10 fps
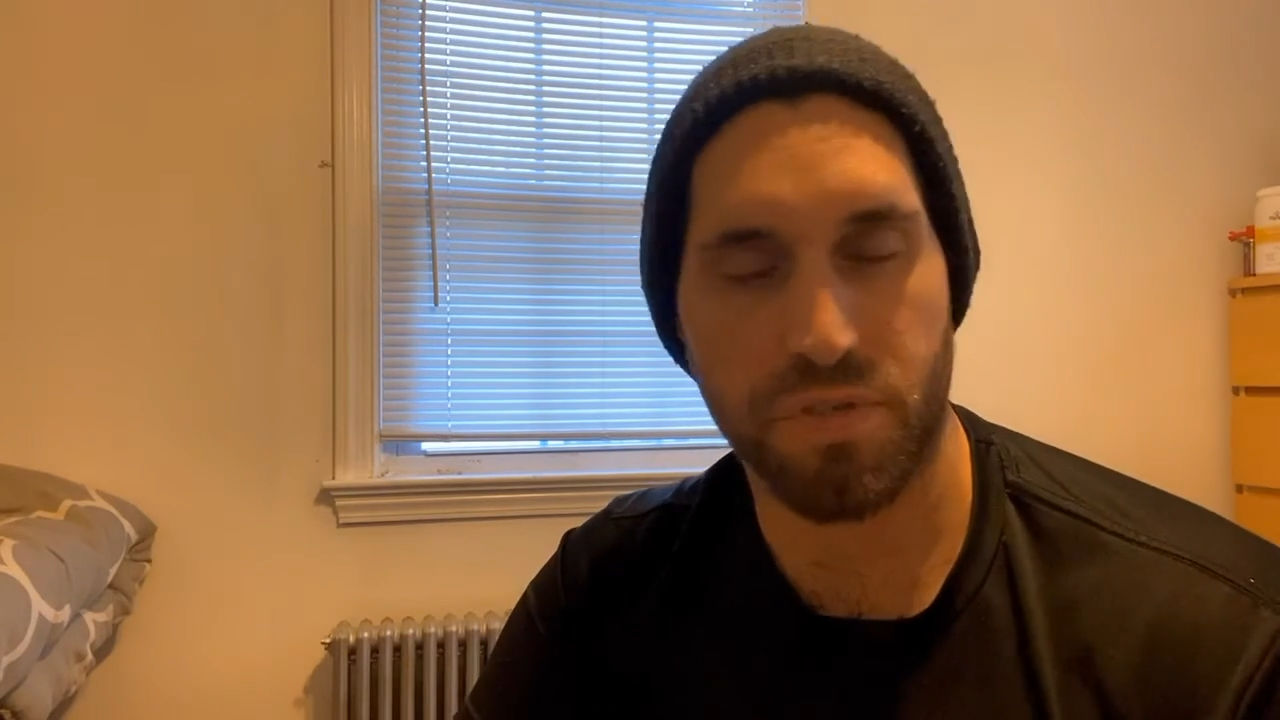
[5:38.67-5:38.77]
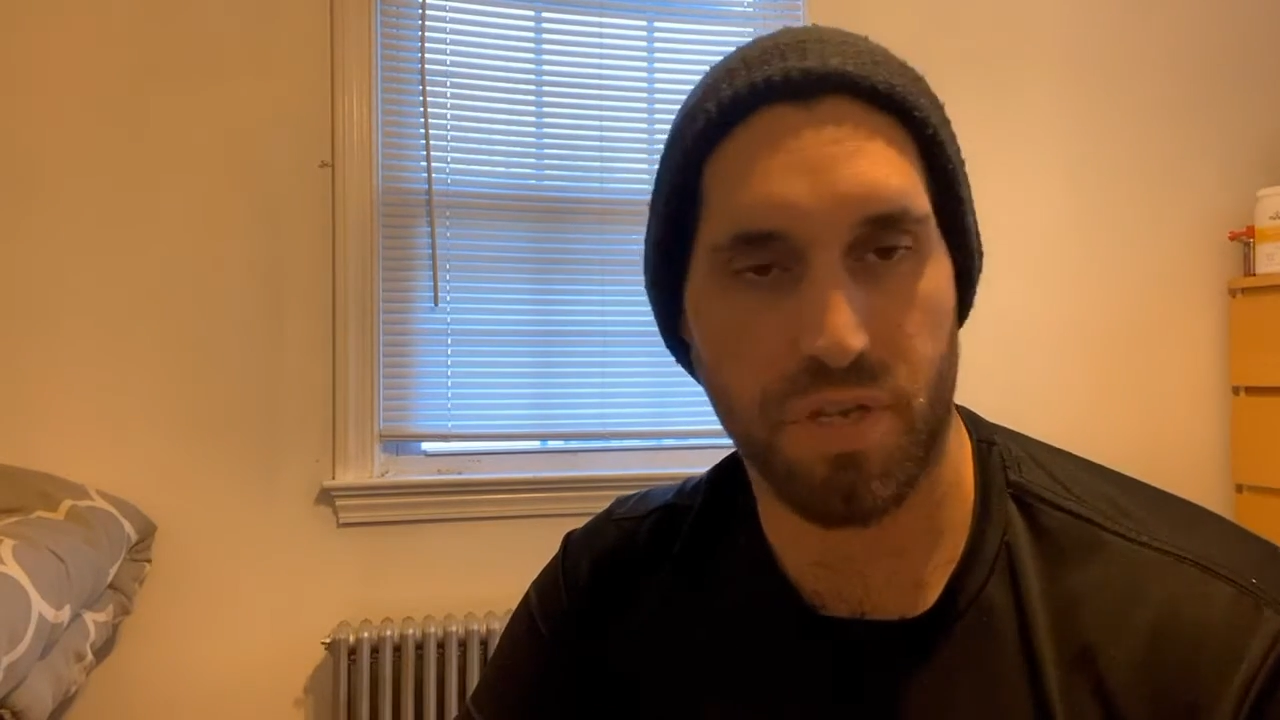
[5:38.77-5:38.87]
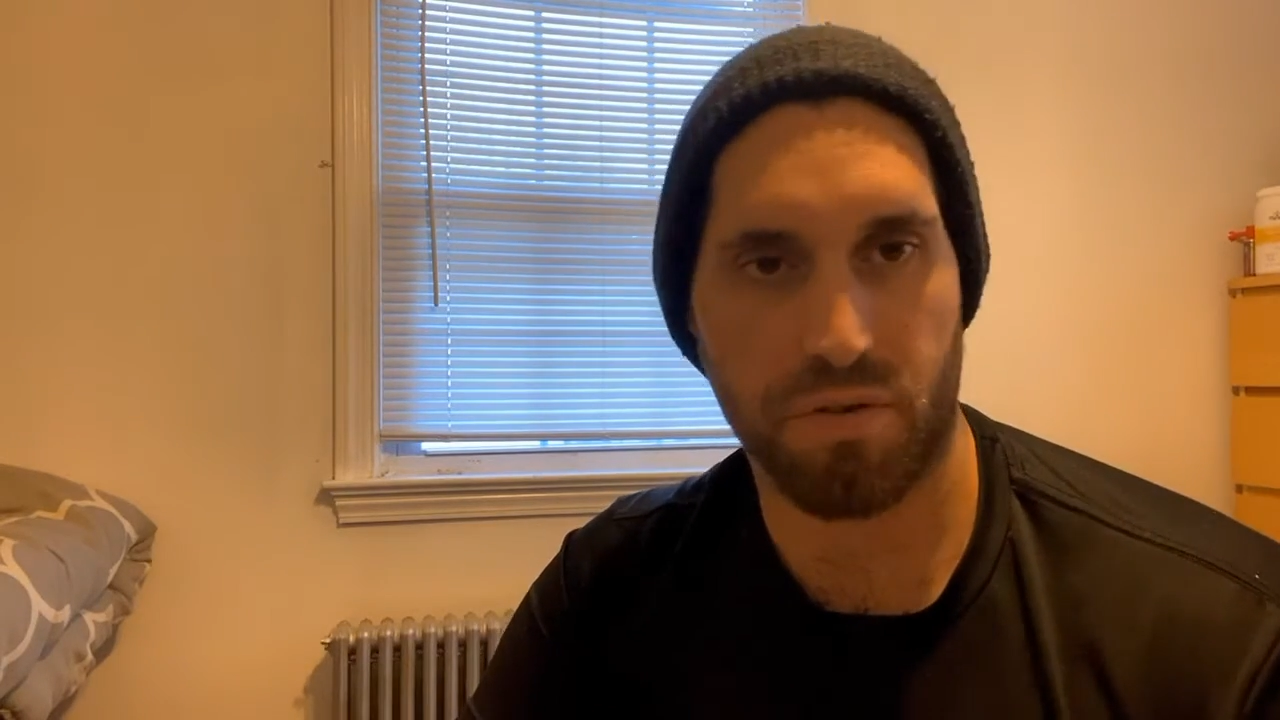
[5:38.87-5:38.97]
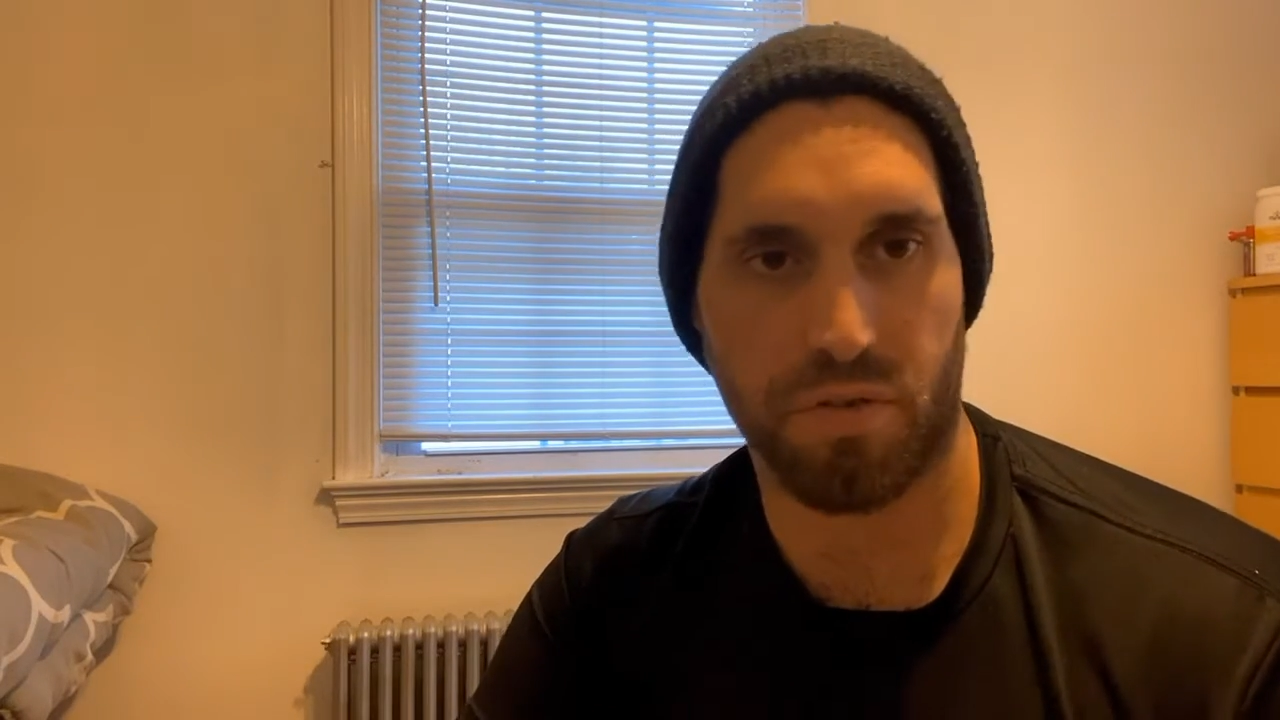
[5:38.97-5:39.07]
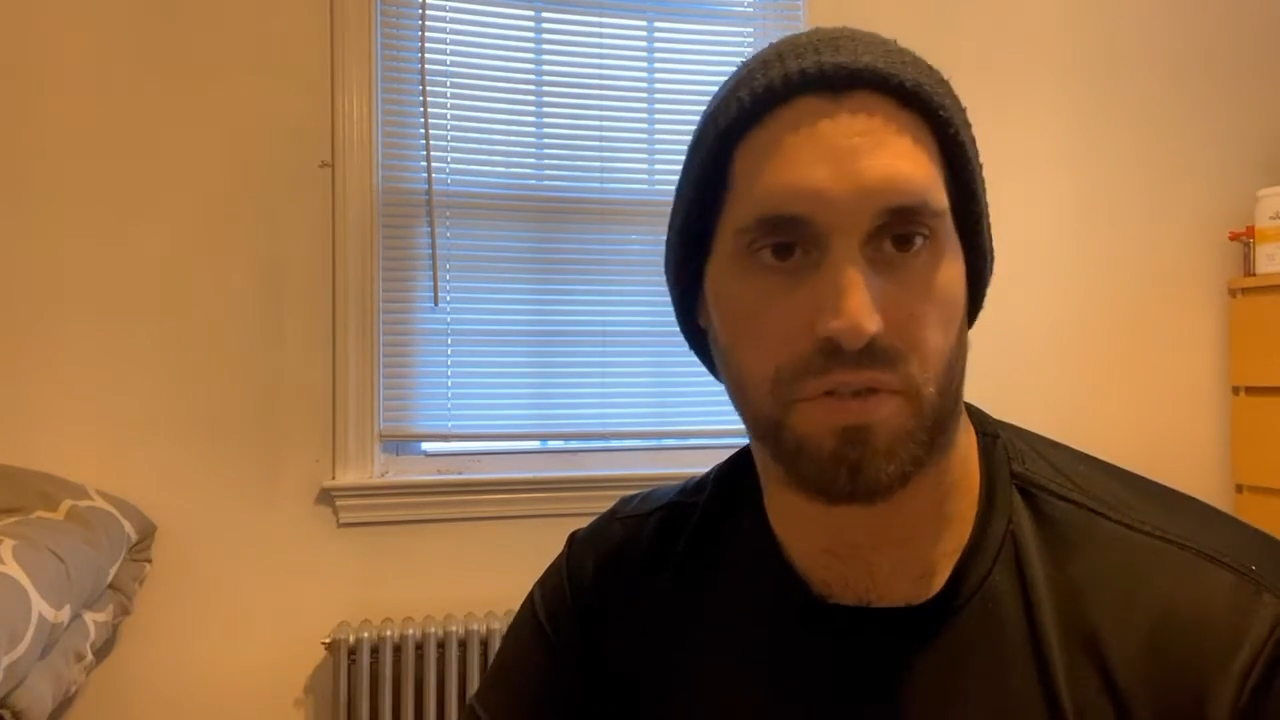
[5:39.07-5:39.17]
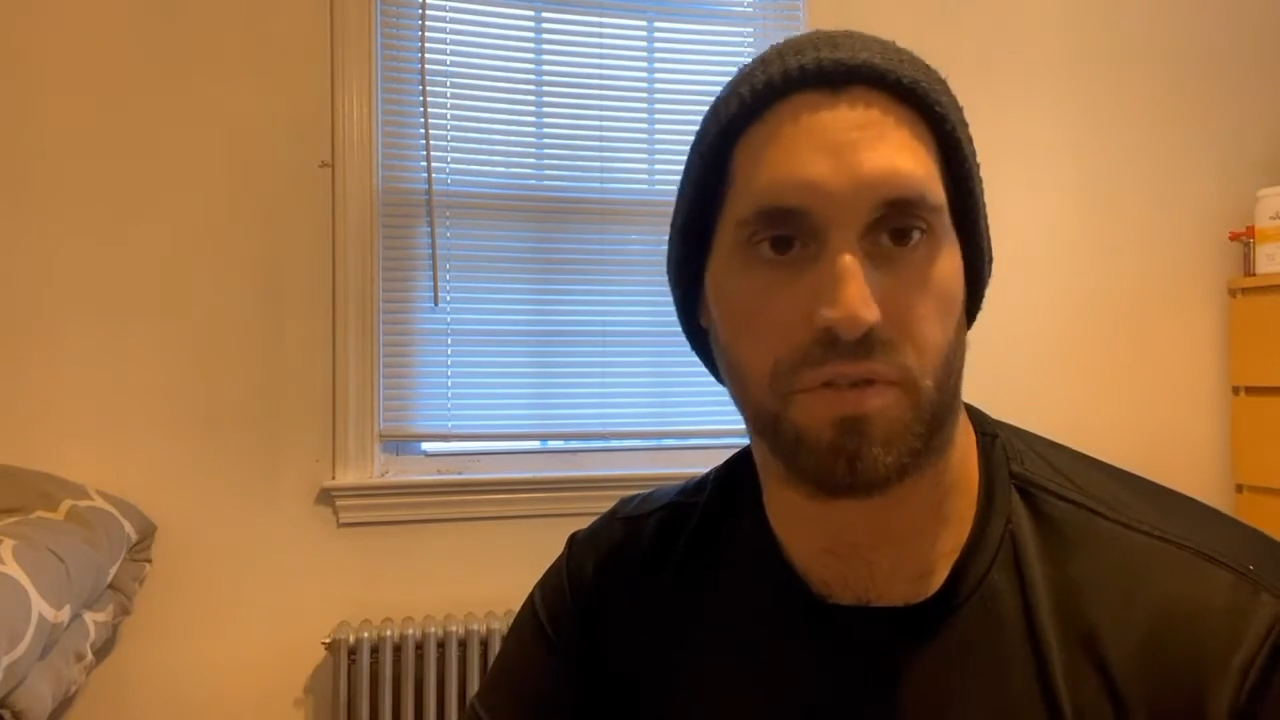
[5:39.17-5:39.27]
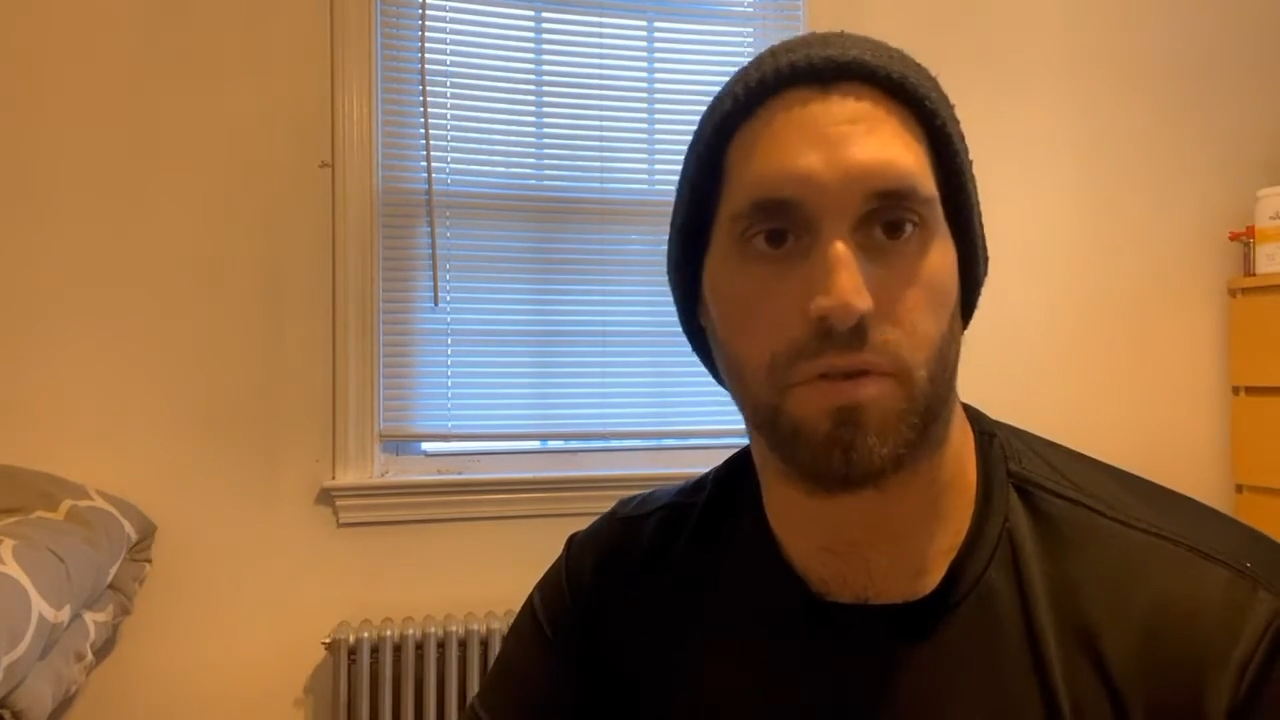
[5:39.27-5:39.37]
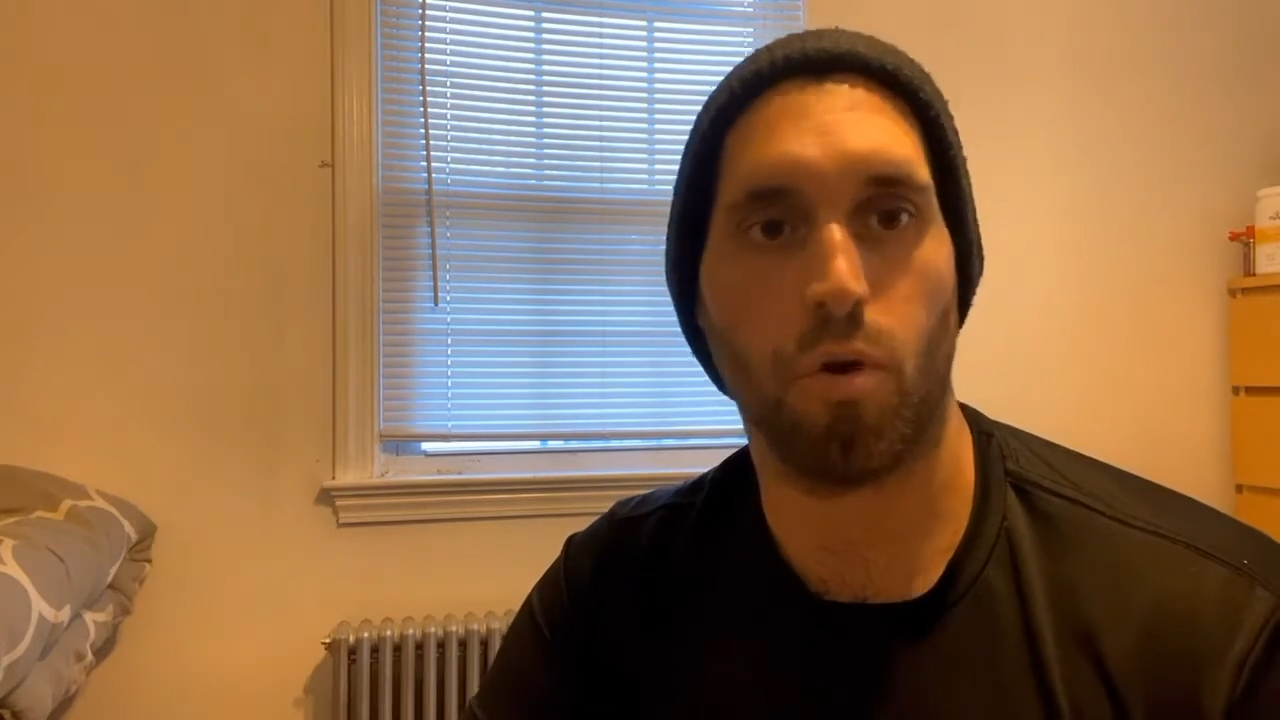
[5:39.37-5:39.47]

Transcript: and just